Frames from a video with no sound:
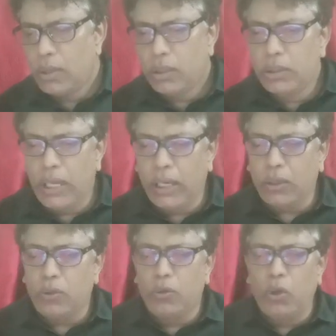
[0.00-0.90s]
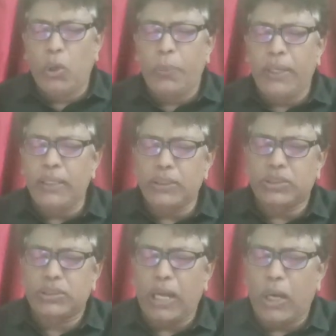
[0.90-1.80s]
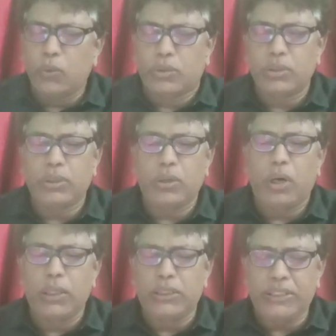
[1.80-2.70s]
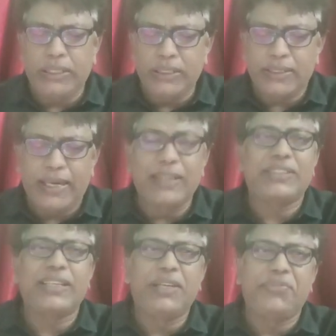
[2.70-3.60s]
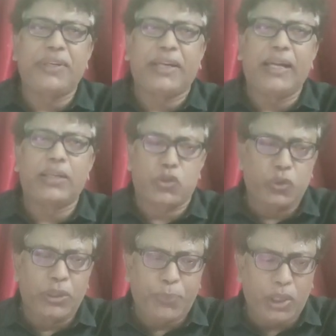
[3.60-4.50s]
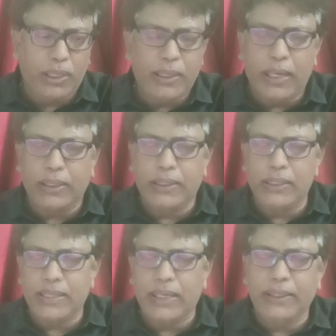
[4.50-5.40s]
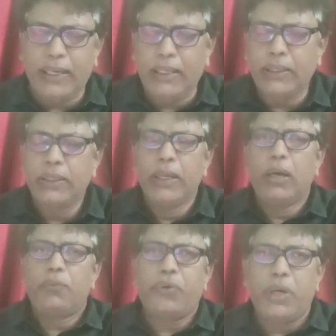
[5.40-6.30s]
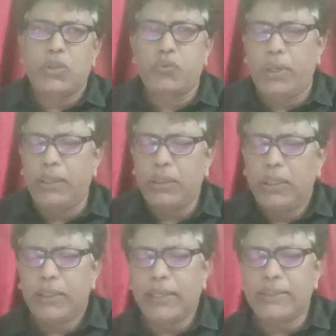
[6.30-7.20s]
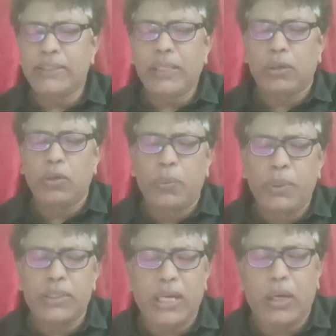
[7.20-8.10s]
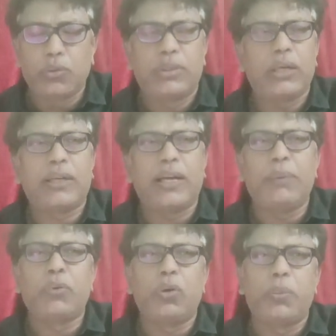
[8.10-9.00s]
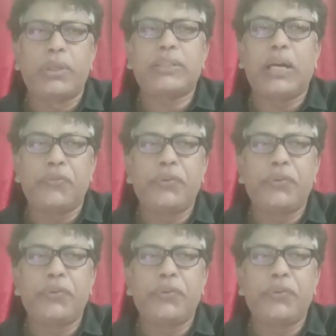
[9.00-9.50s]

the global south, origins and significance. Two important articles are there. First one, that's the global south. The term global south, we